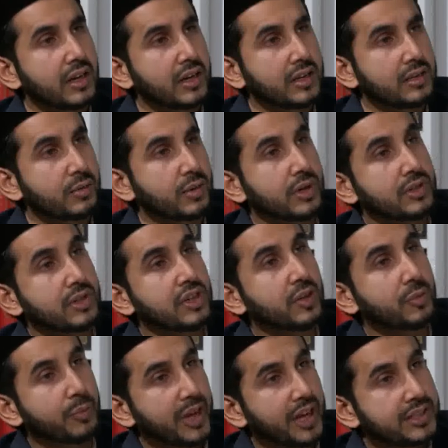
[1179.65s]
there were other
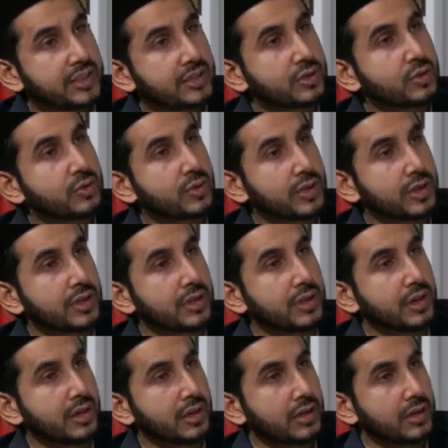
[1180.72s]
companions who were